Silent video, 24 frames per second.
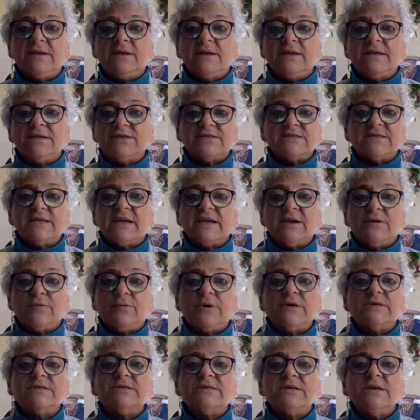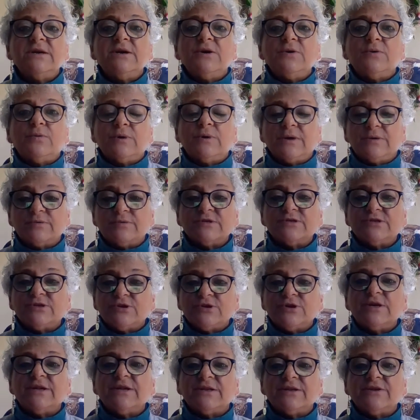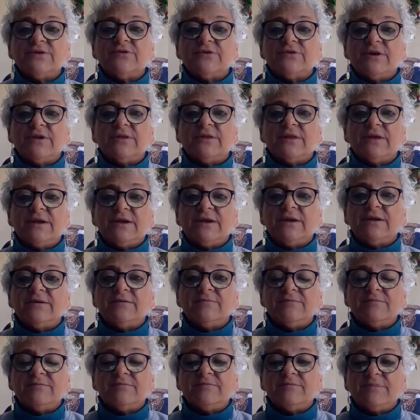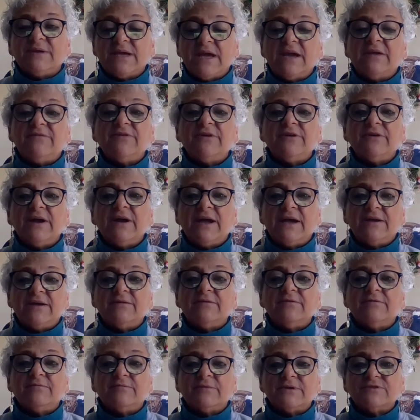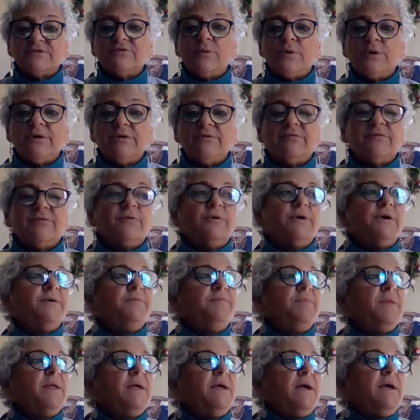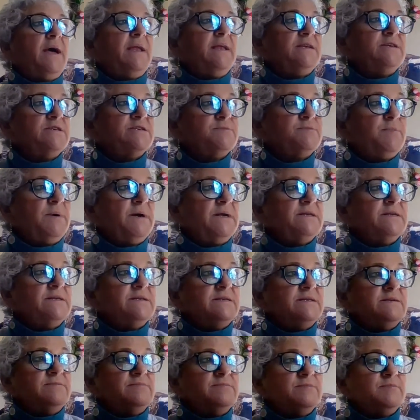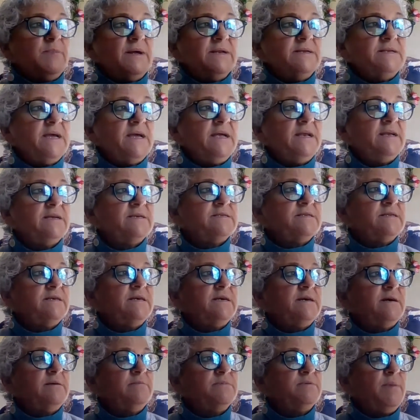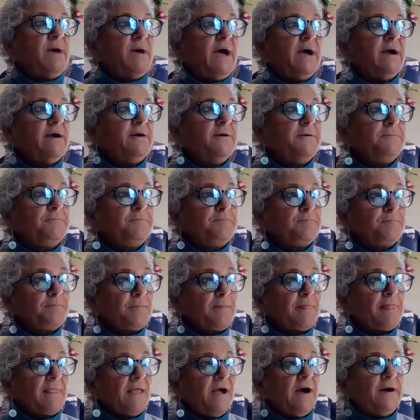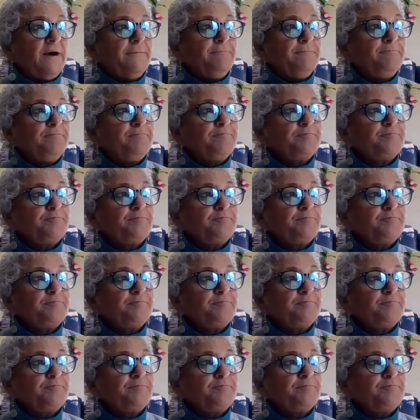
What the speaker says: just like it was when it was learning the behavior and was rewarded for it. And it just spontaneously comes back. Then